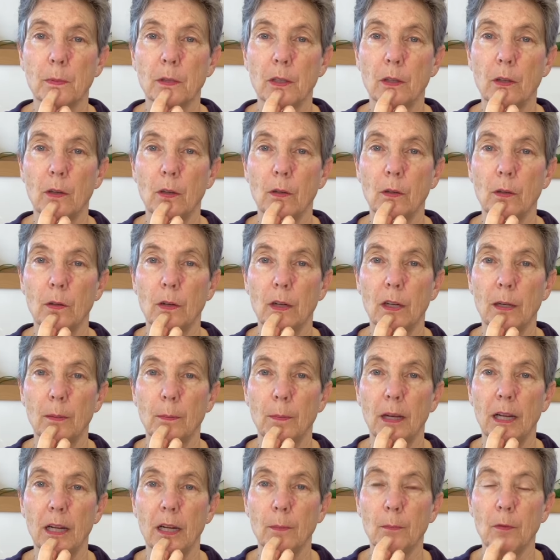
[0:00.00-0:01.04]
below our
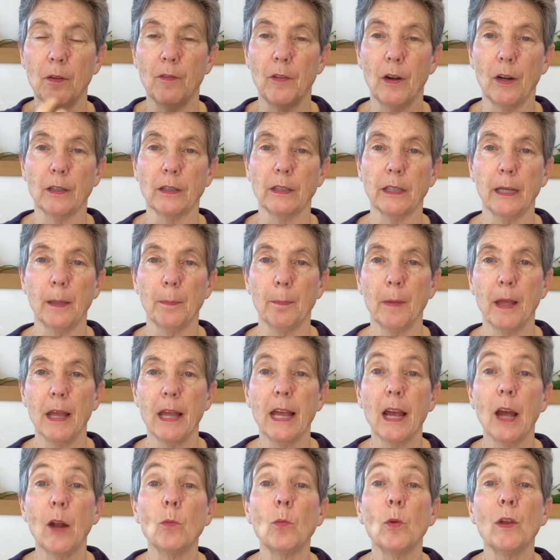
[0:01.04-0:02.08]
bottom of our lip,
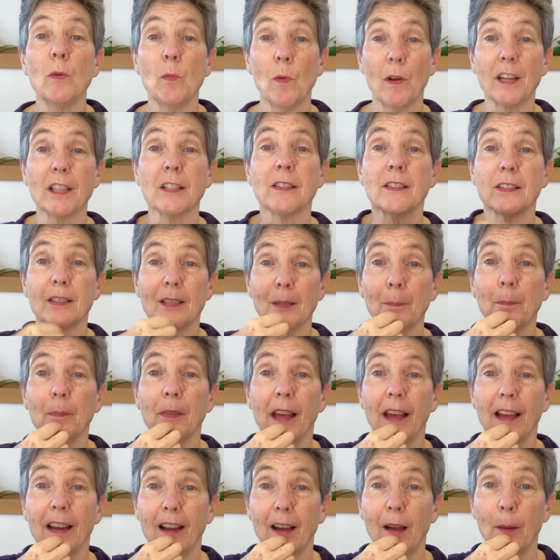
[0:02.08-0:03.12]
and we want to zip
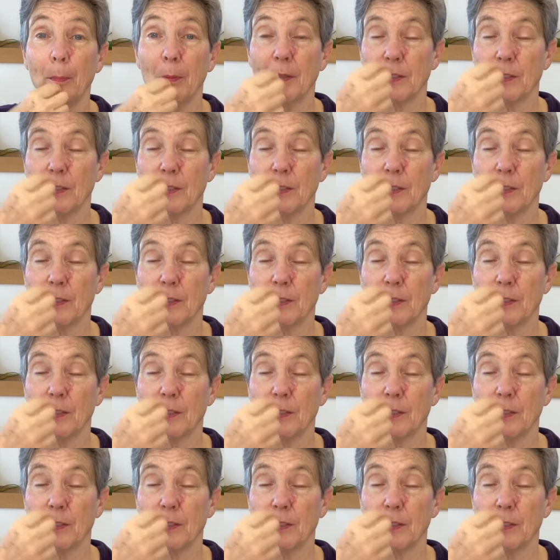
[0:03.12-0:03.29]
that up.